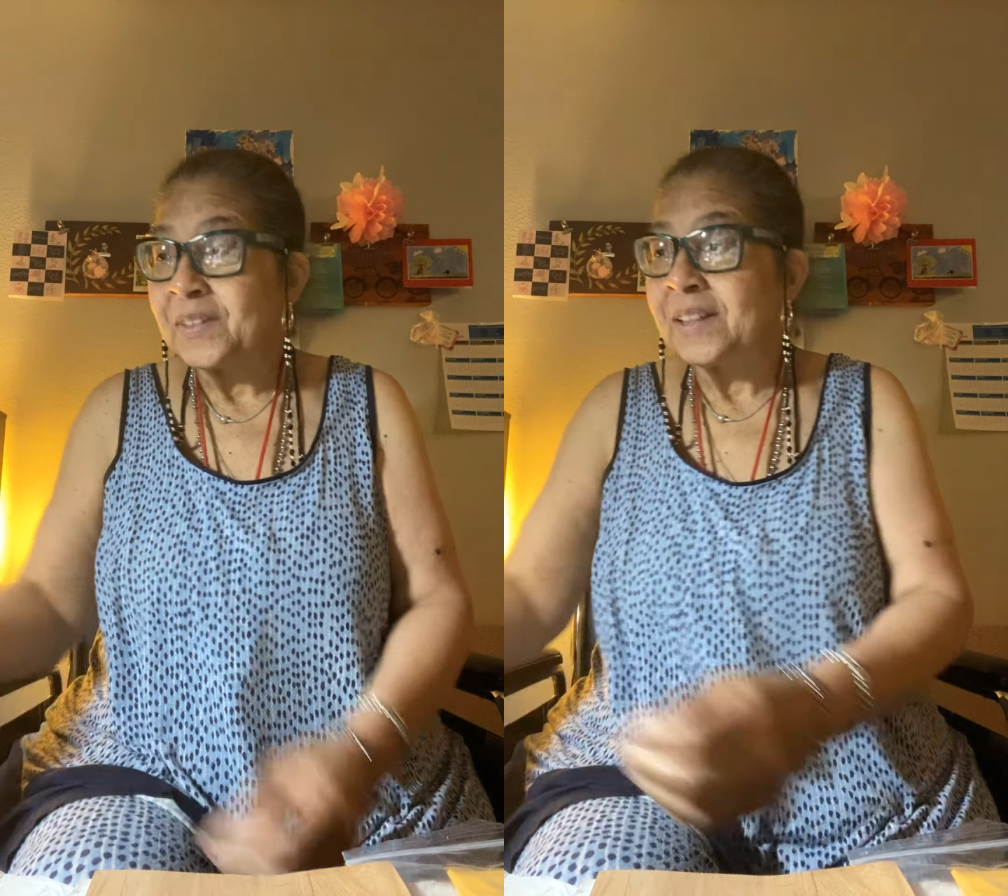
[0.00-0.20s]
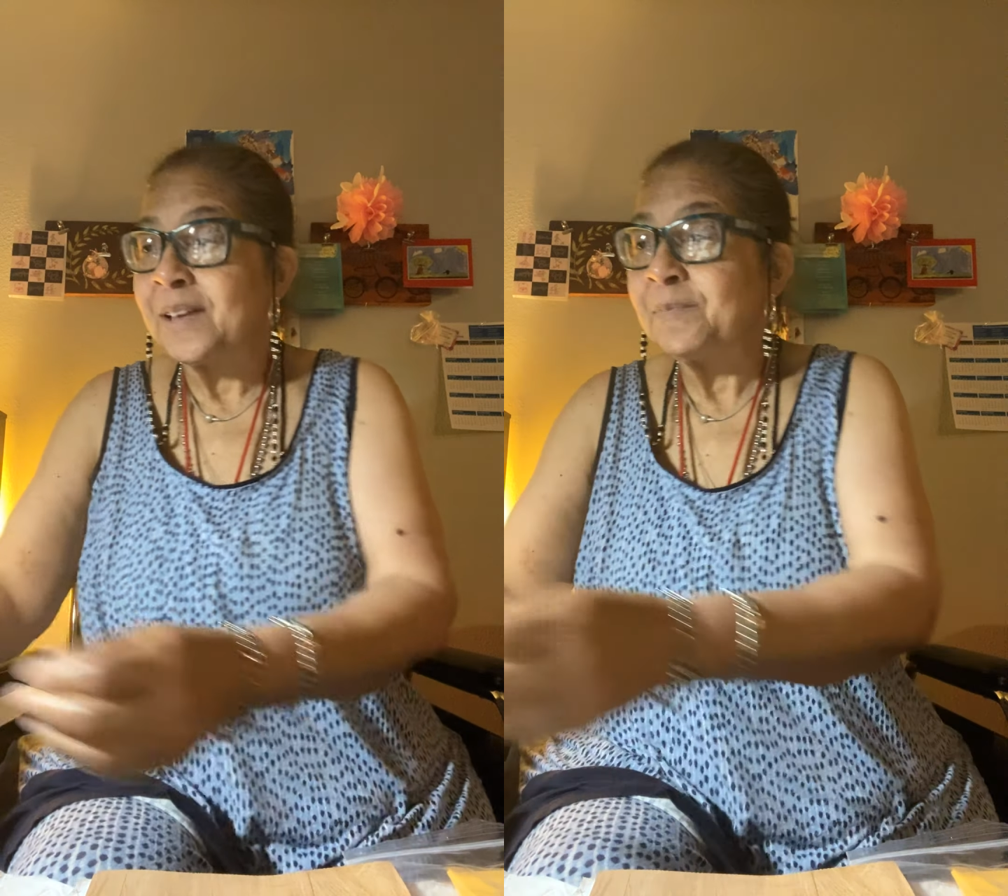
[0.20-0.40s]

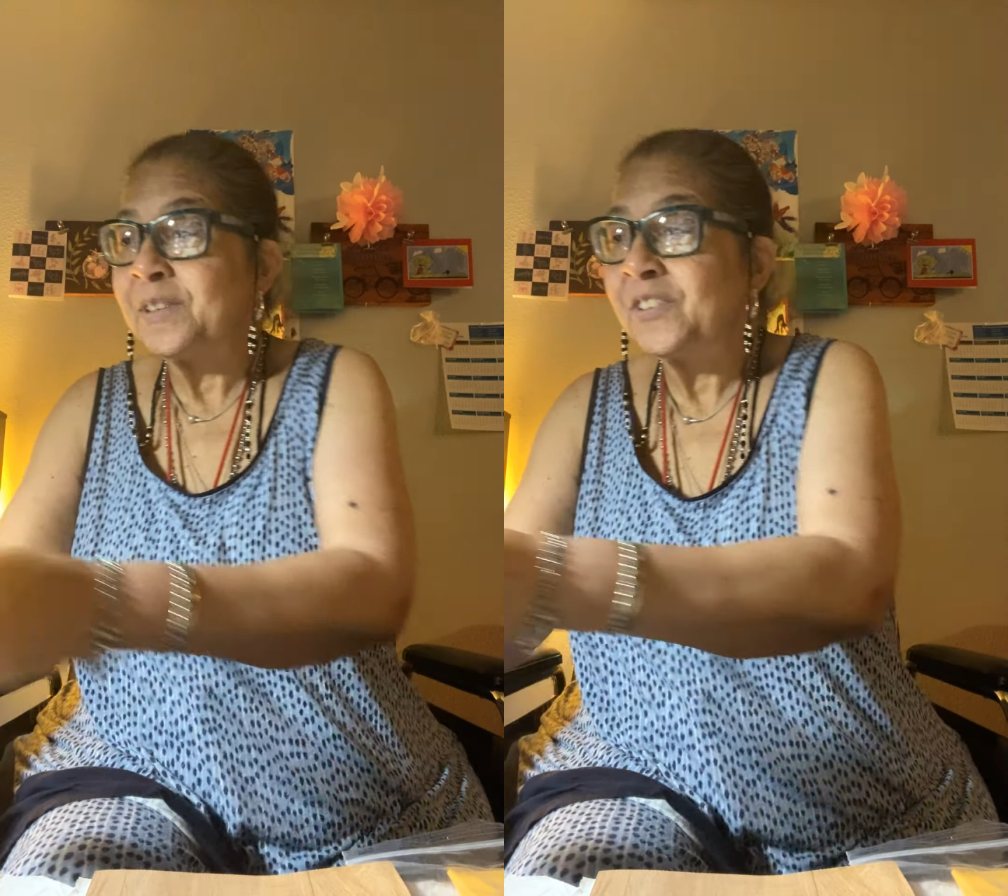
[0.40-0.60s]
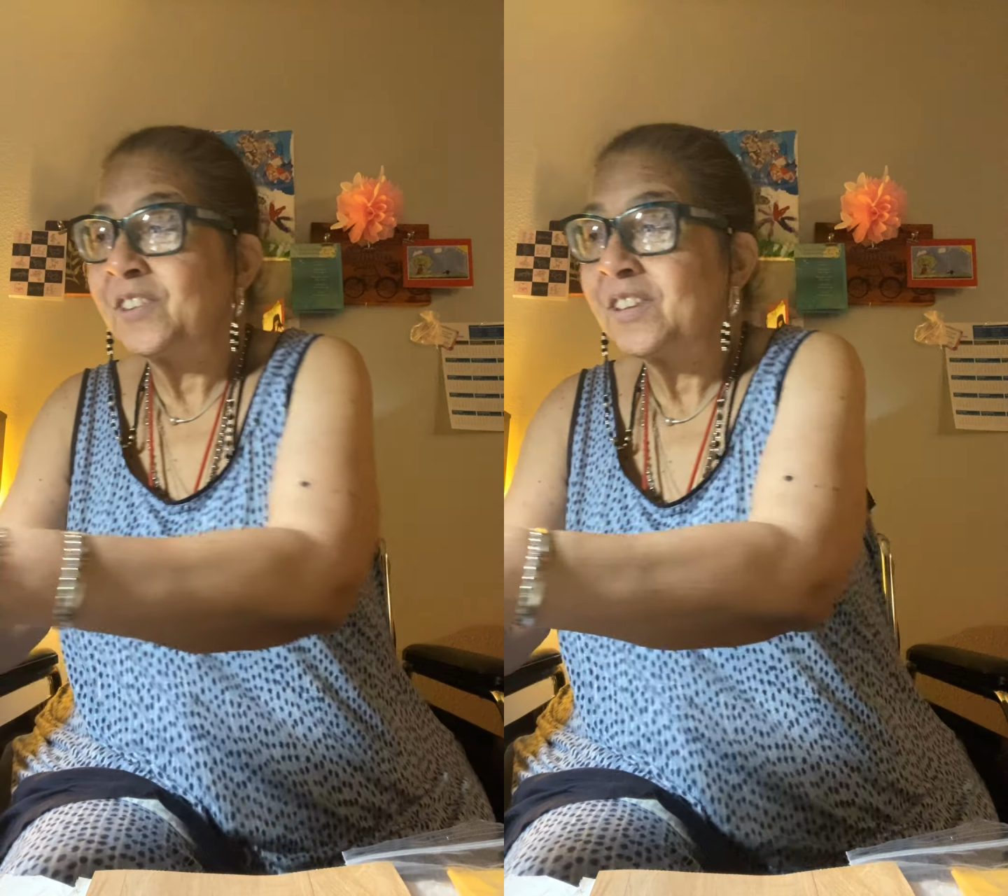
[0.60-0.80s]
Let me
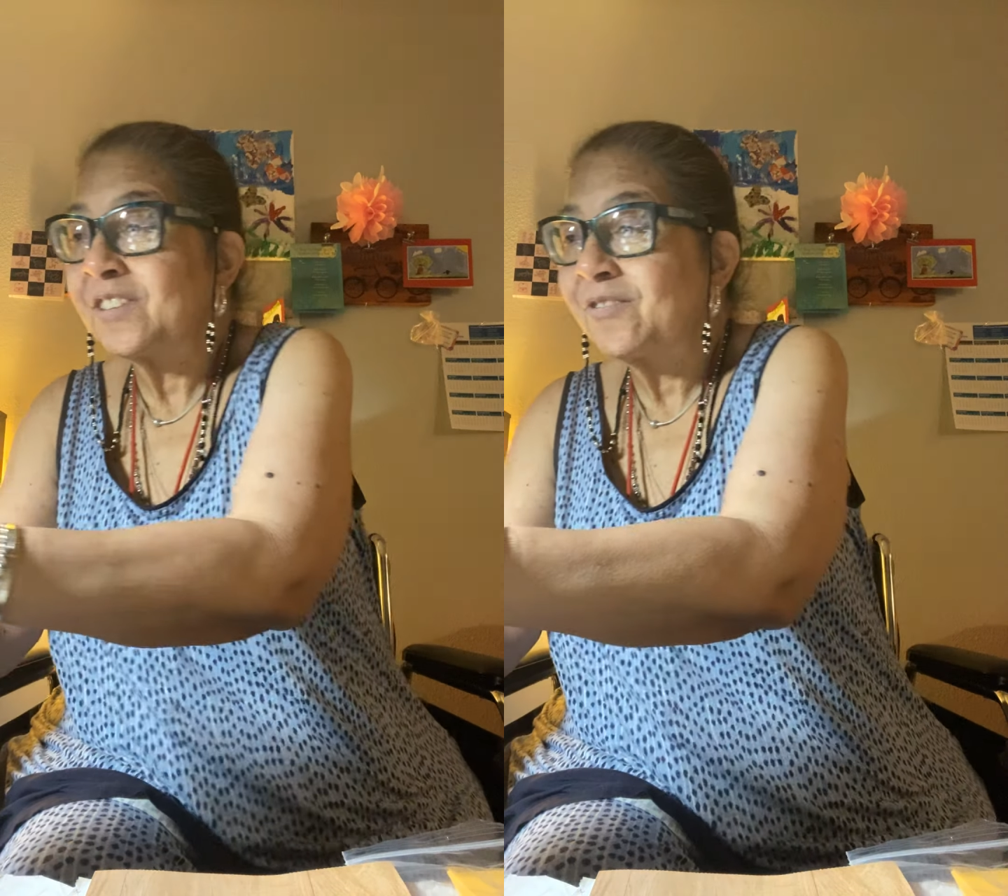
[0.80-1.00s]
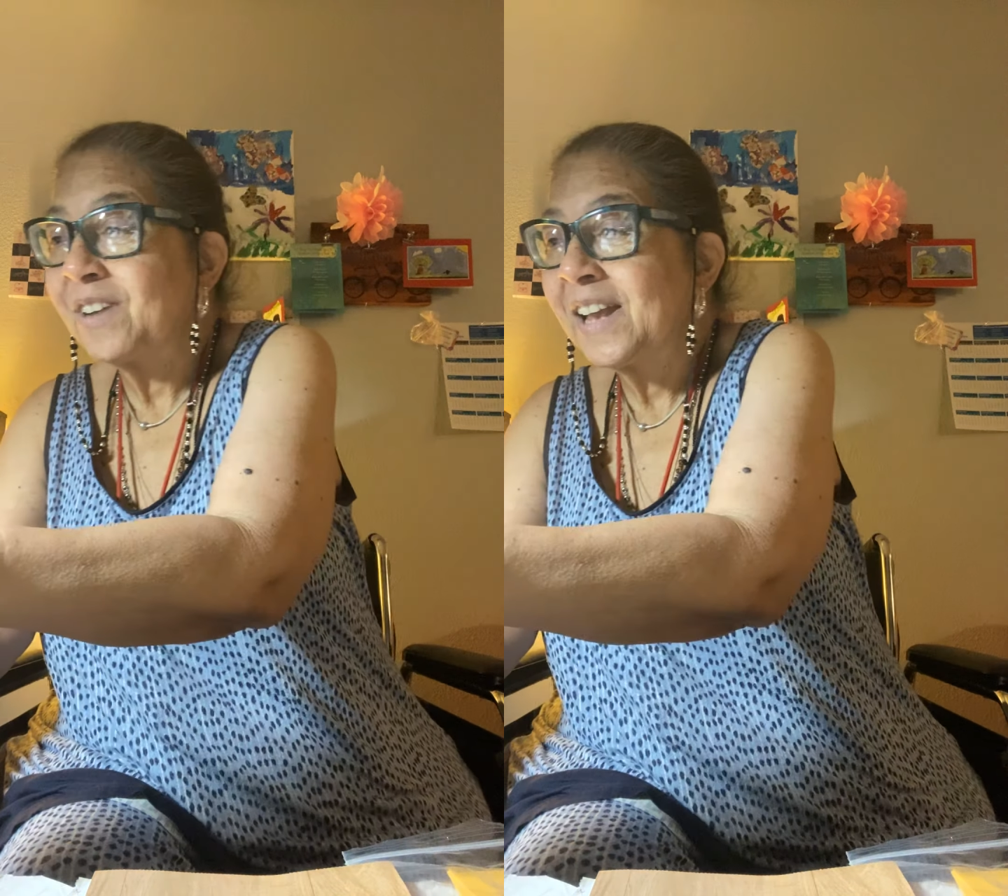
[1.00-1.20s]
do
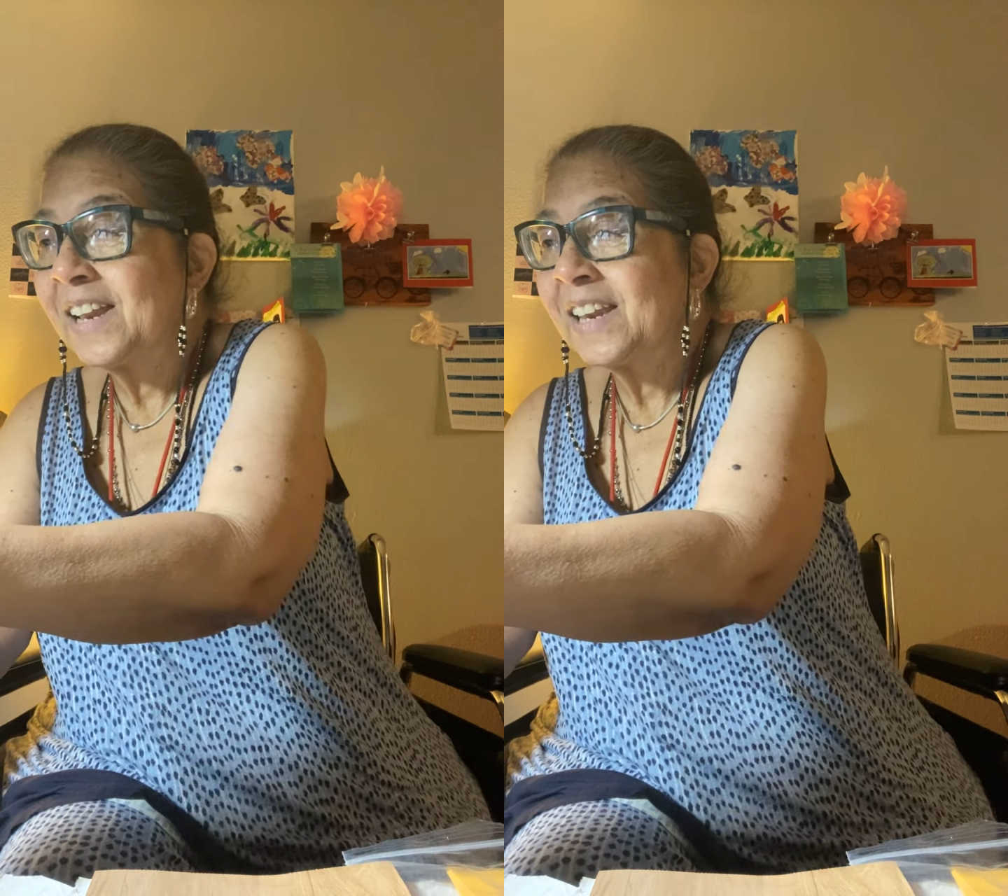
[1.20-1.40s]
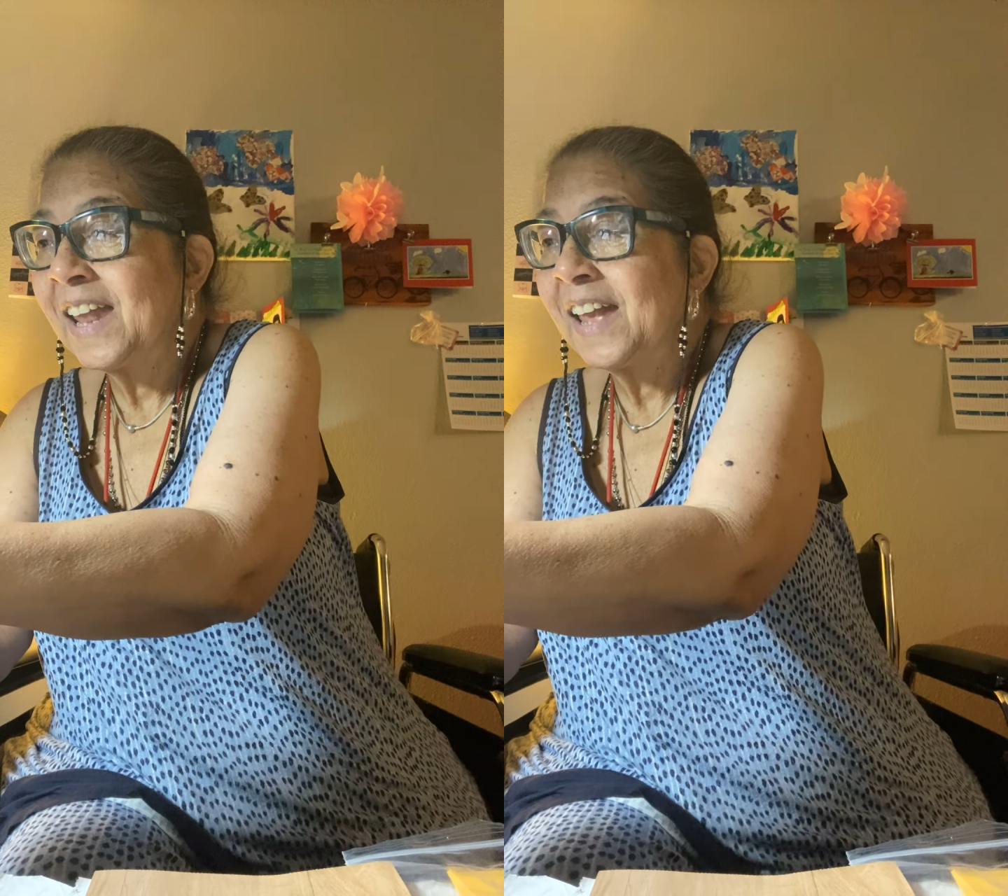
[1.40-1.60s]
this
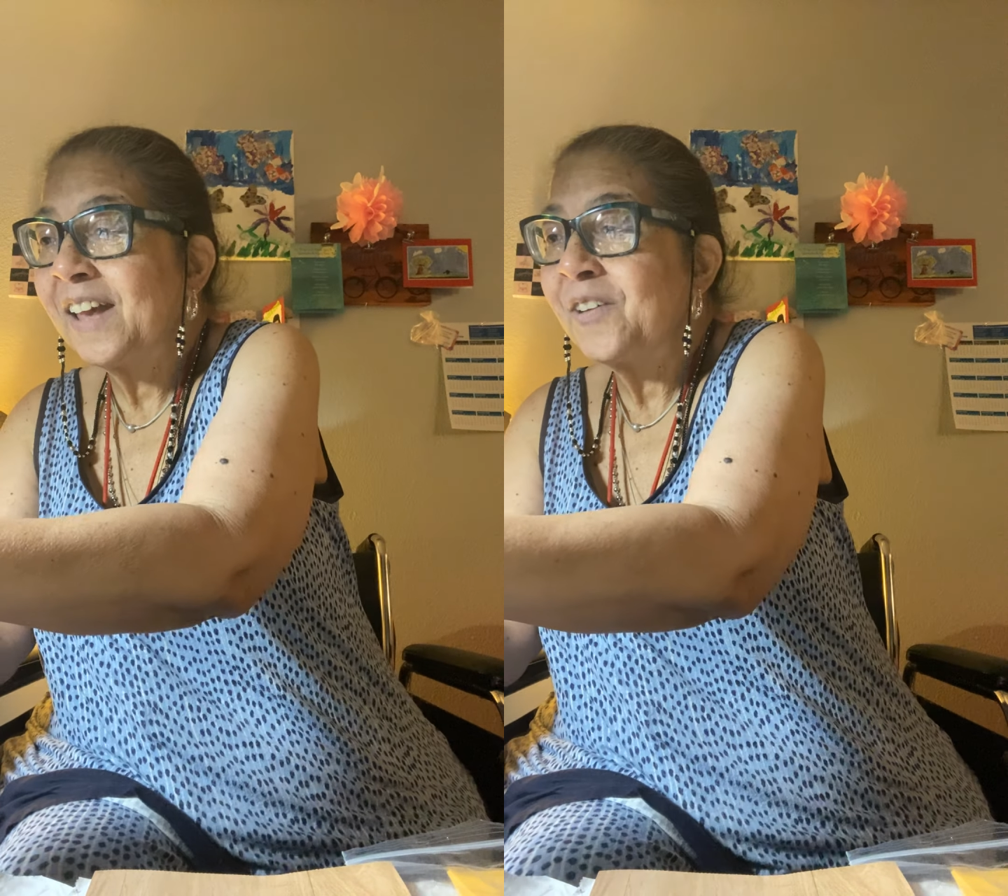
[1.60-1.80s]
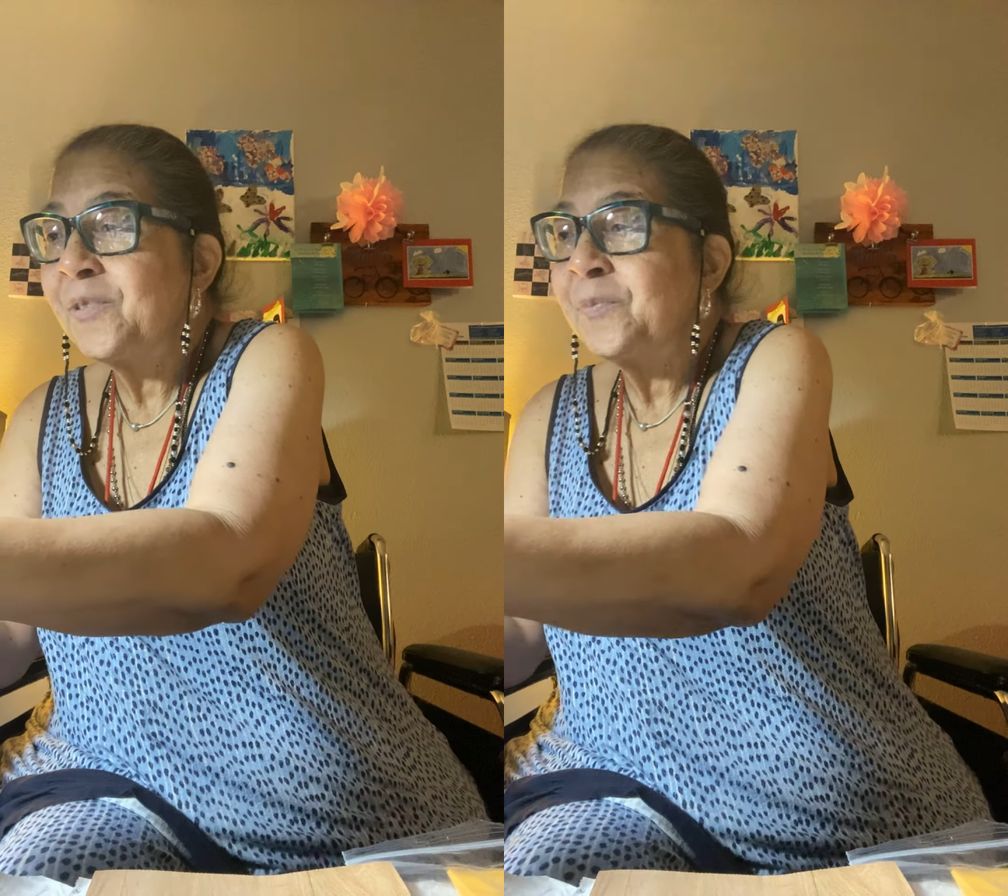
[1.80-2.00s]
right
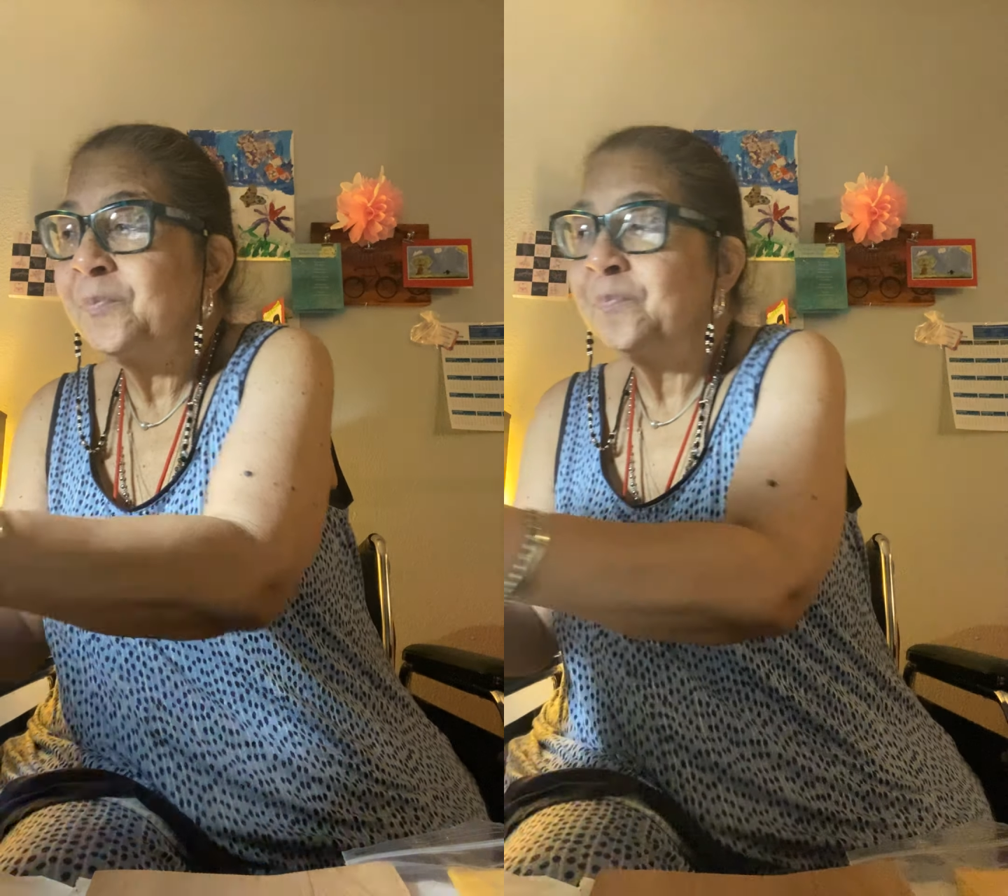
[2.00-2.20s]
now,